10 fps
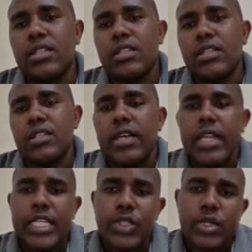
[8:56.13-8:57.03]

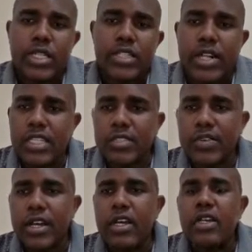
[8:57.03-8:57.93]
Electronic transfer,
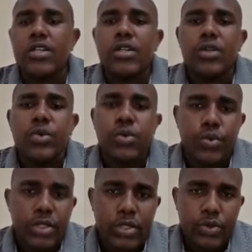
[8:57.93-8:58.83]

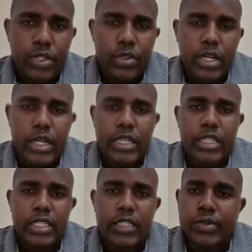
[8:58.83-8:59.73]
we
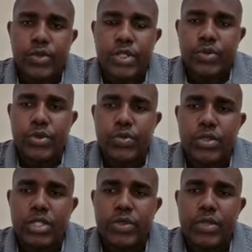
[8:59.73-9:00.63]

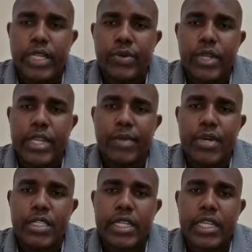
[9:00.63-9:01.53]
learn about
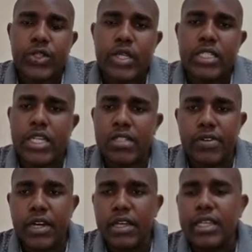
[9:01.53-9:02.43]
electronic transfer
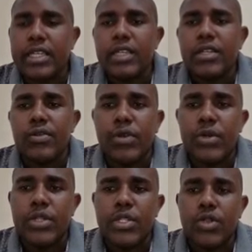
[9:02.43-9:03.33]
when we
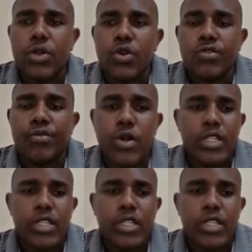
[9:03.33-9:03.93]
talk of bonding,